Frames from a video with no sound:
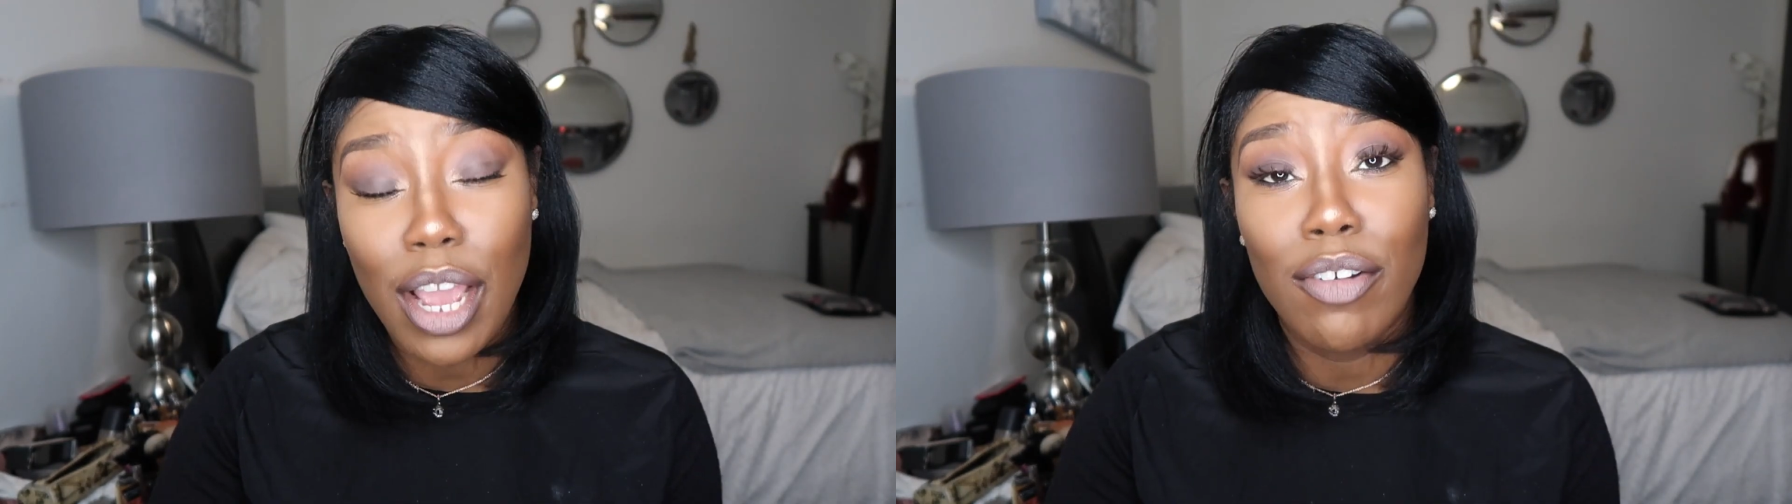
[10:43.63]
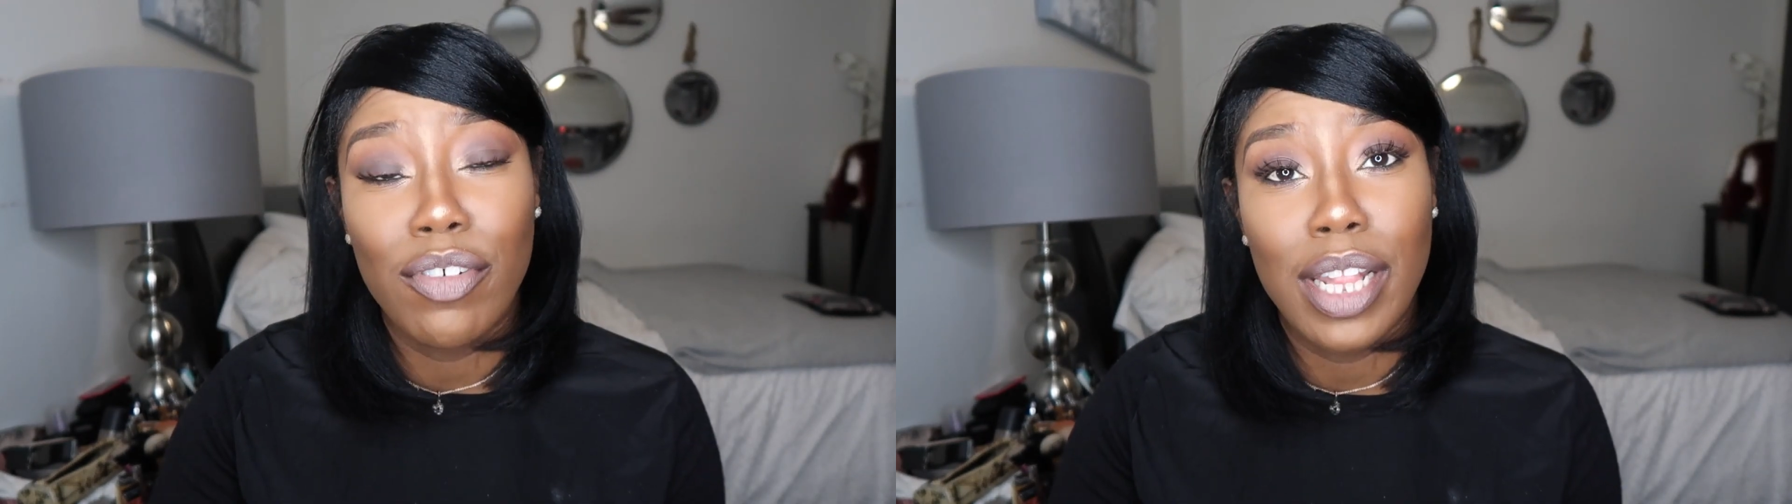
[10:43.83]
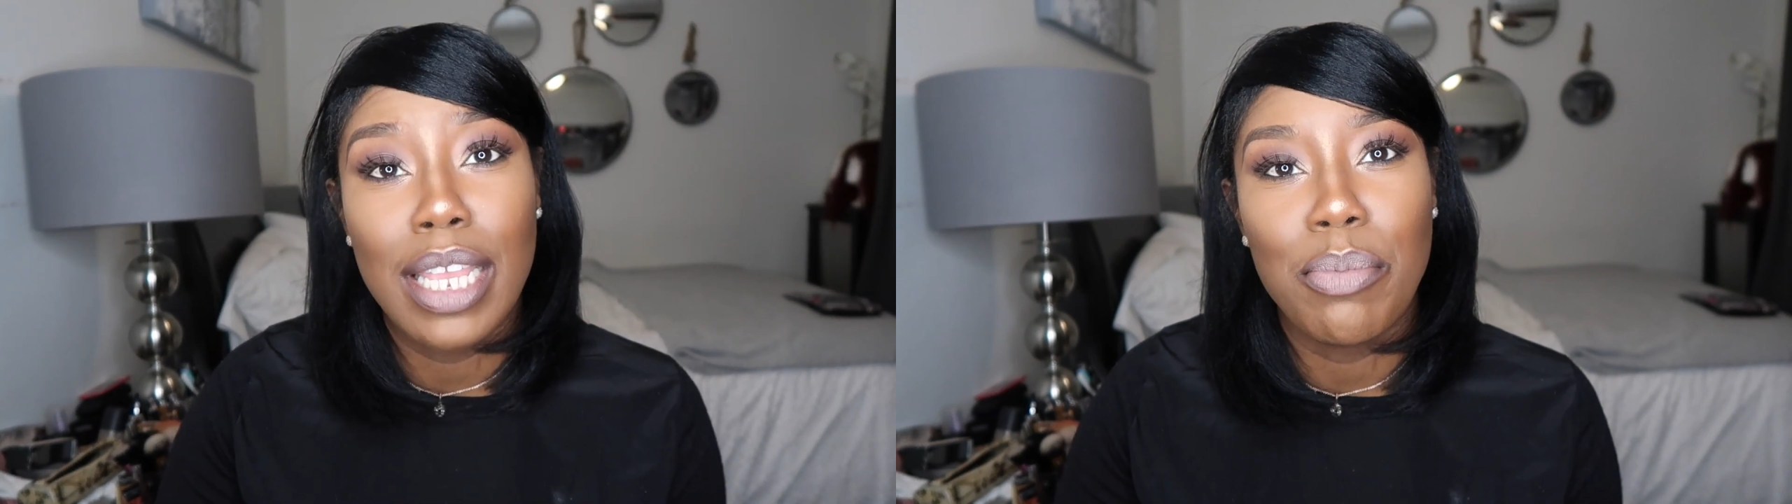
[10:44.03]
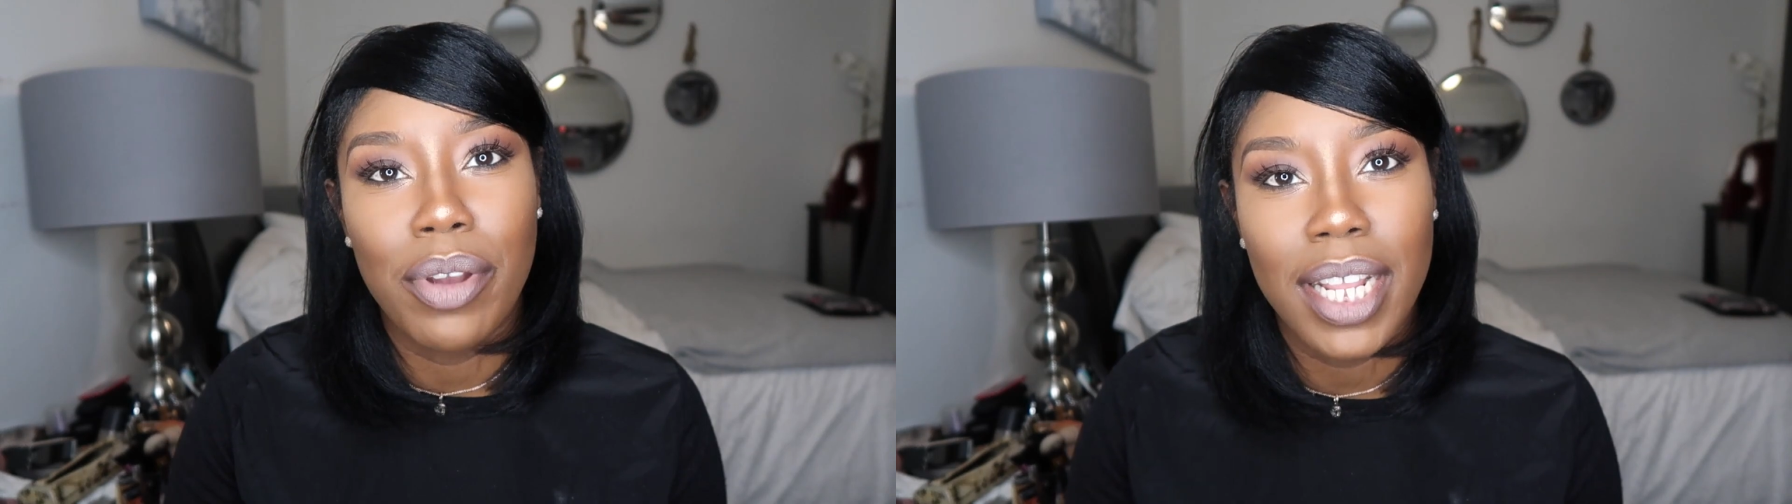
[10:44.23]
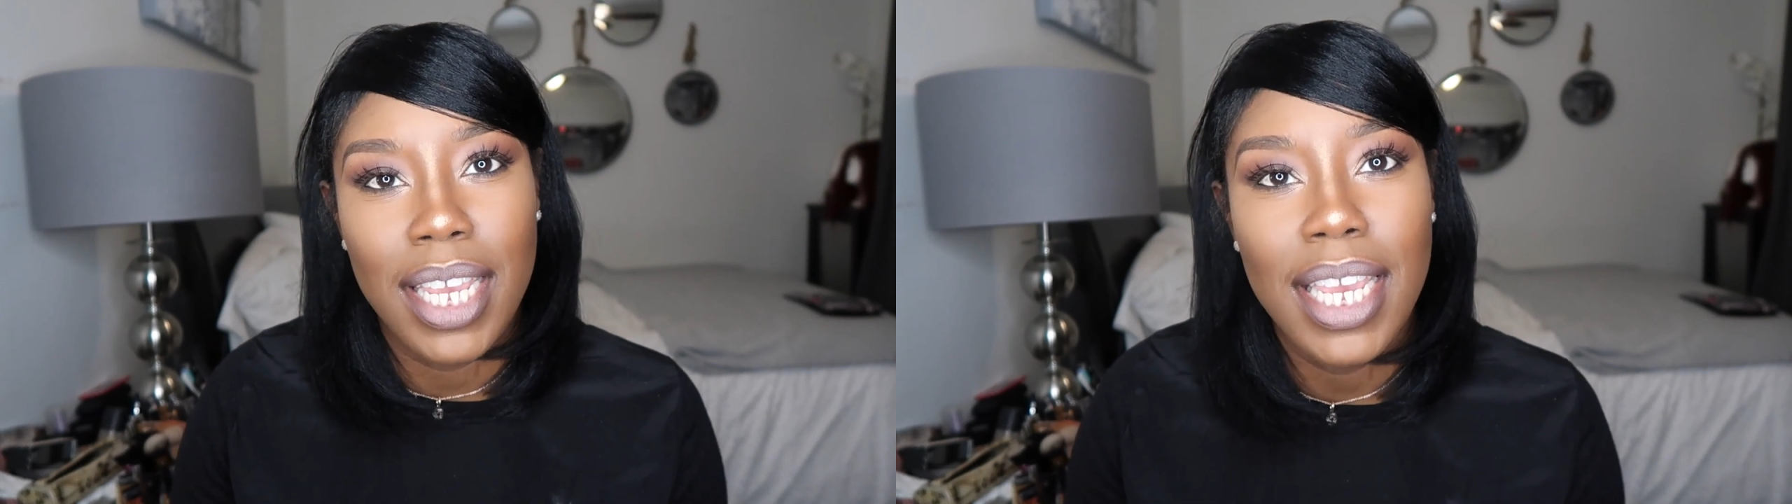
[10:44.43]
are really
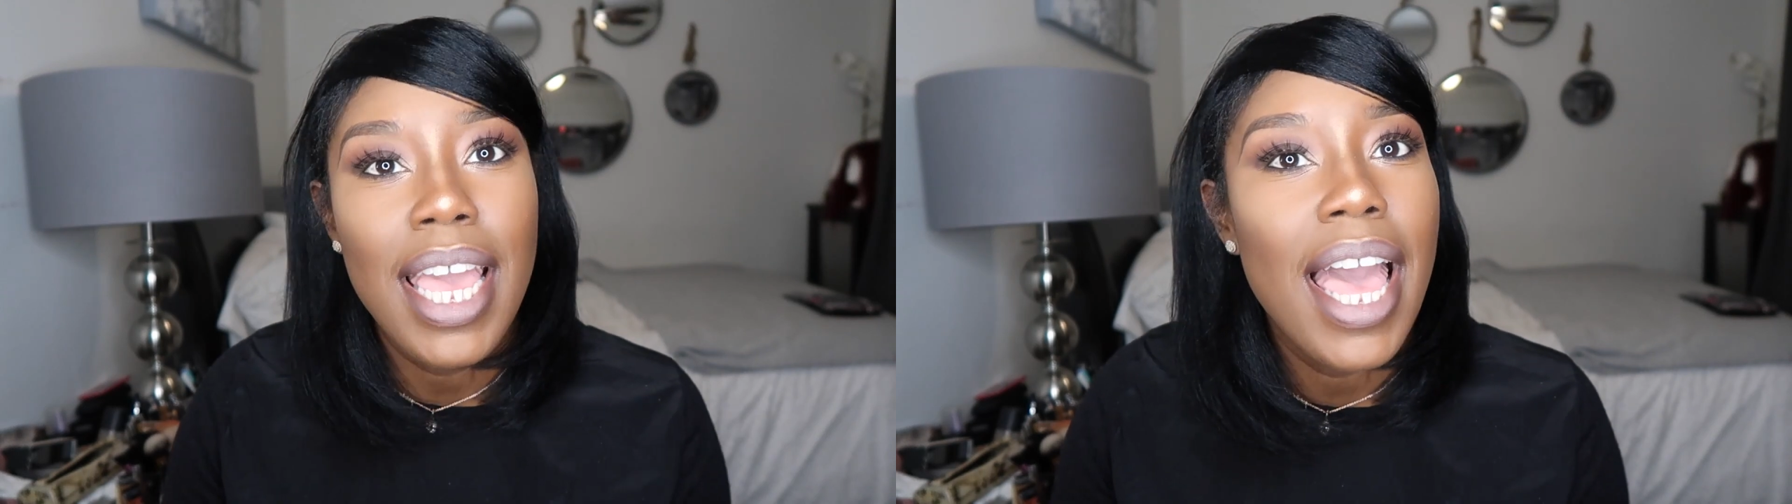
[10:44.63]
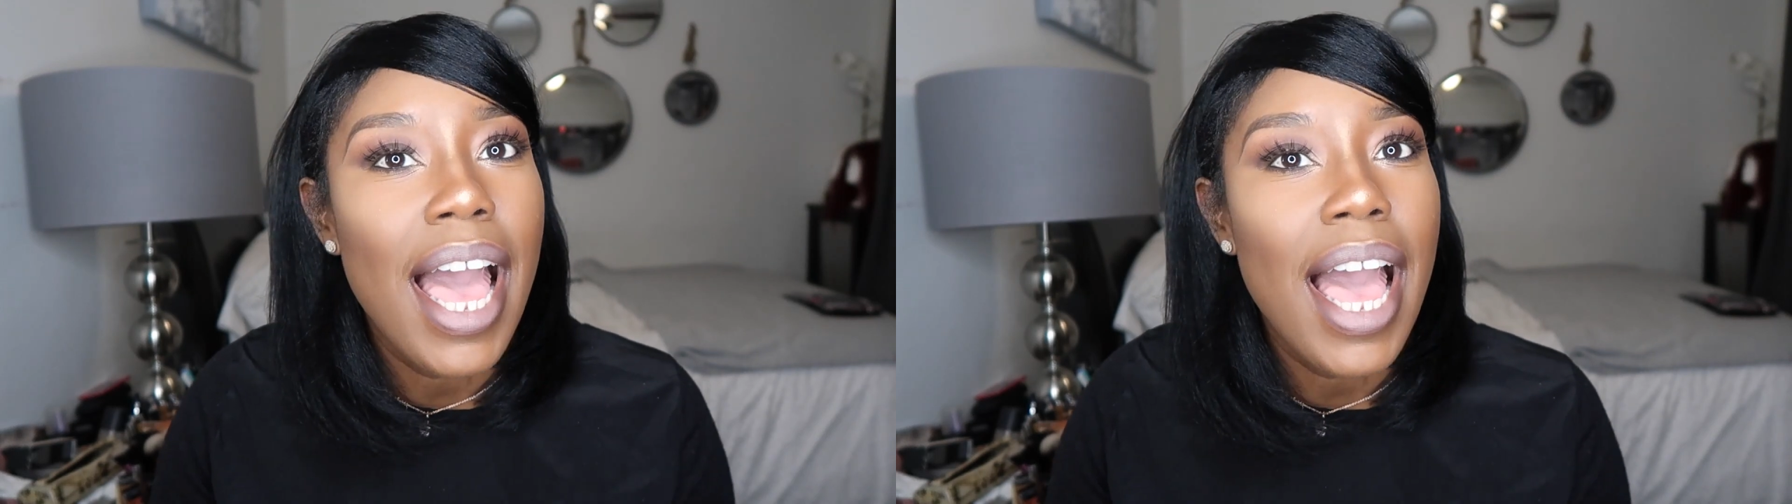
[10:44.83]
pretty.